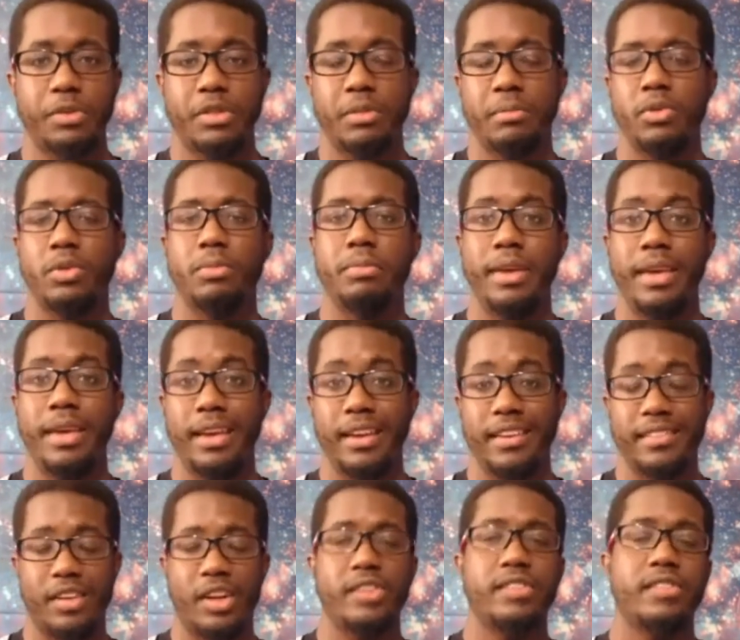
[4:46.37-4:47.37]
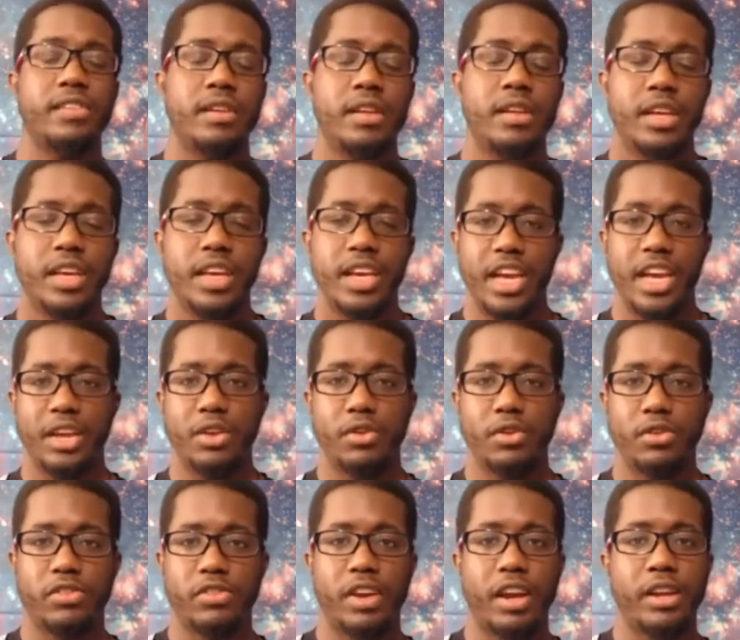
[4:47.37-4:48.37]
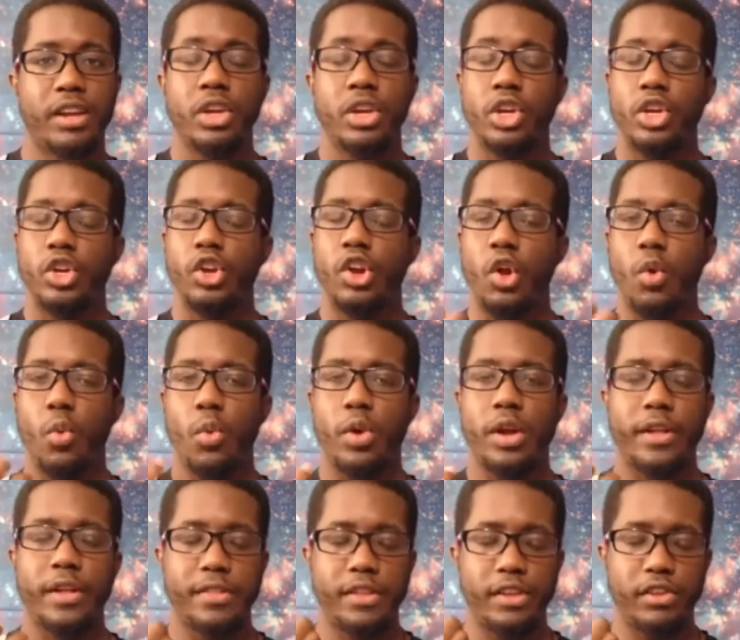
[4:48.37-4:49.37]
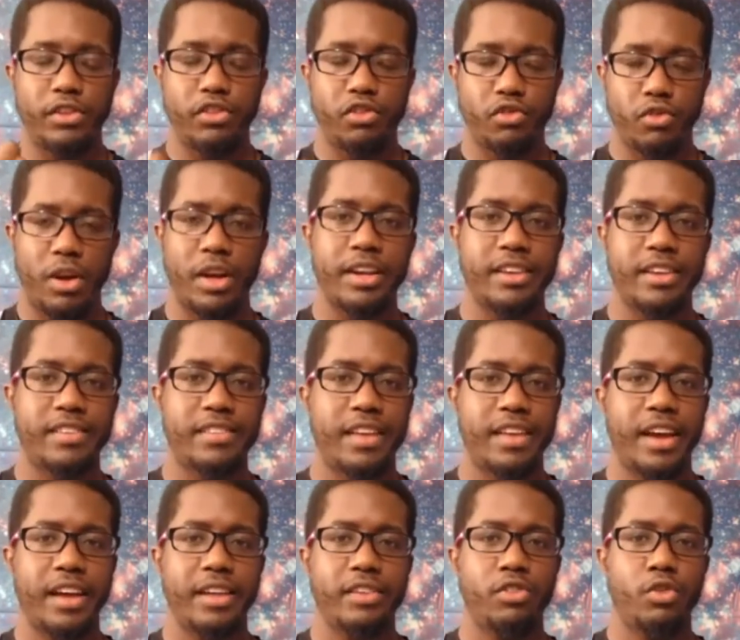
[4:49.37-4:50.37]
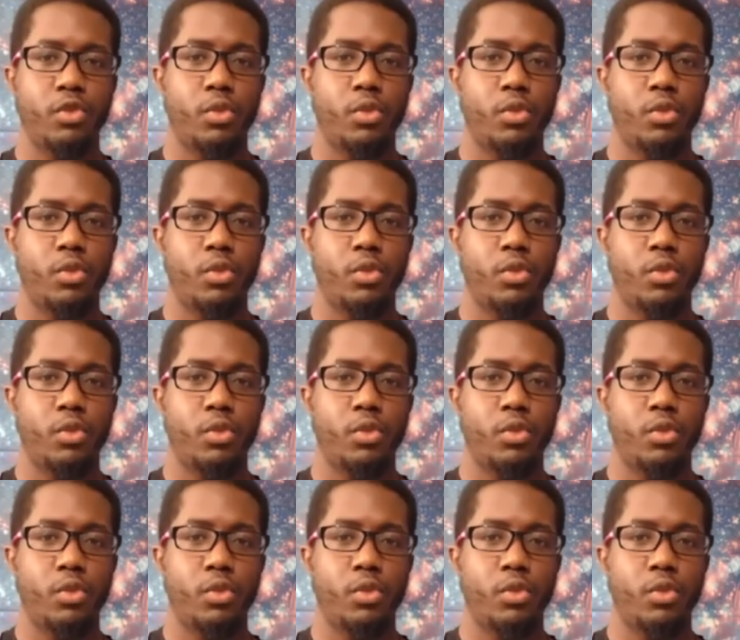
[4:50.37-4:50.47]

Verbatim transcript: With the moon being exalted in your sign, you're one of the strongest signs.